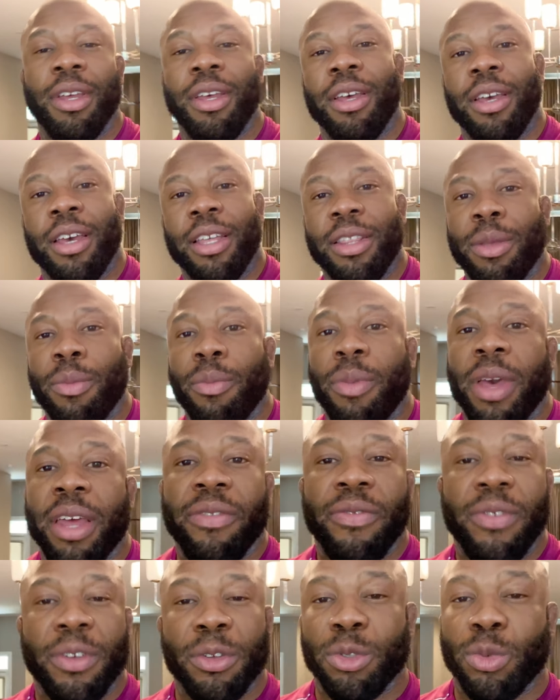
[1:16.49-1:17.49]
and the bed
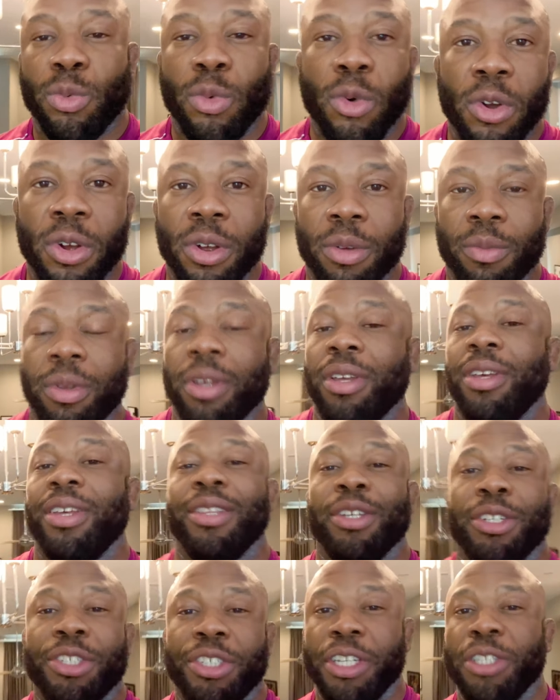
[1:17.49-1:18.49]
feels warm and the
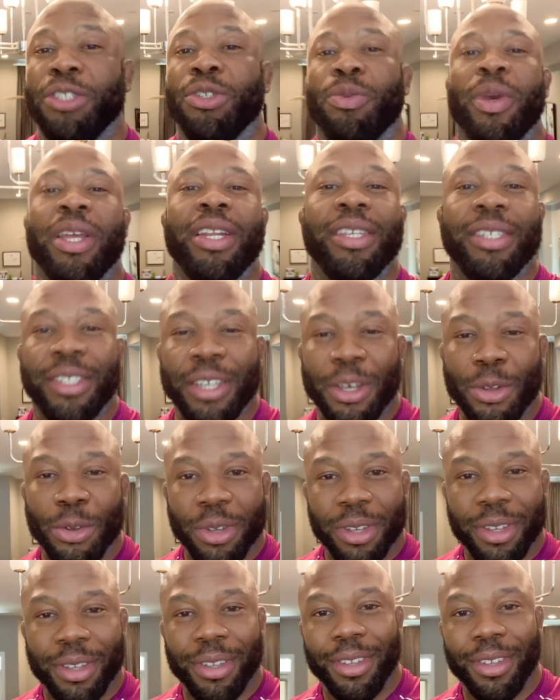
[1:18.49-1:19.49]
sheets are made of silk.